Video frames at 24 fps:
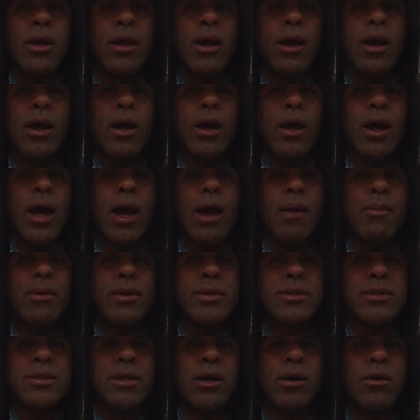Uh, I
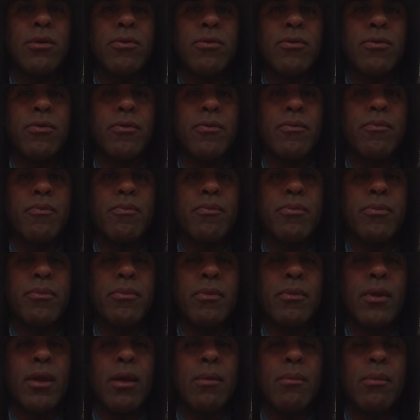myself
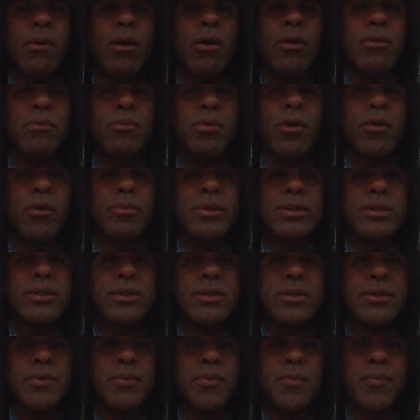am heart and
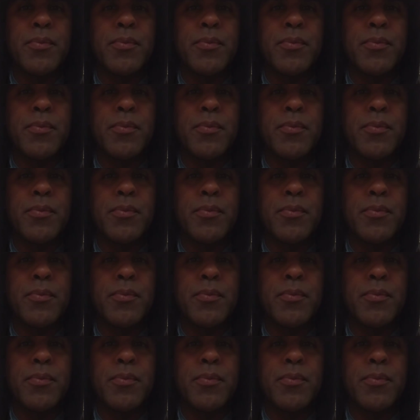purpose.